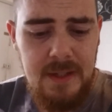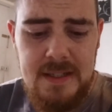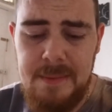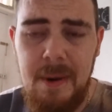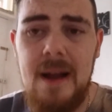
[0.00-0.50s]

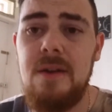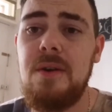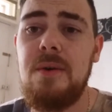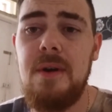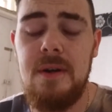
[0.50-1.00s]
It's a brand new
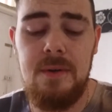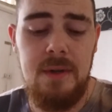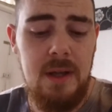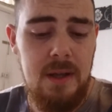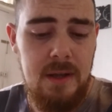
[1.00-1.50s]
coil.
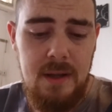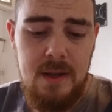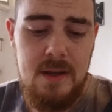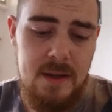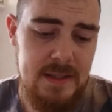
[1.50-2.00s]

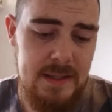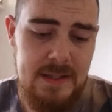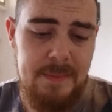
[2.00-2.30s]
It's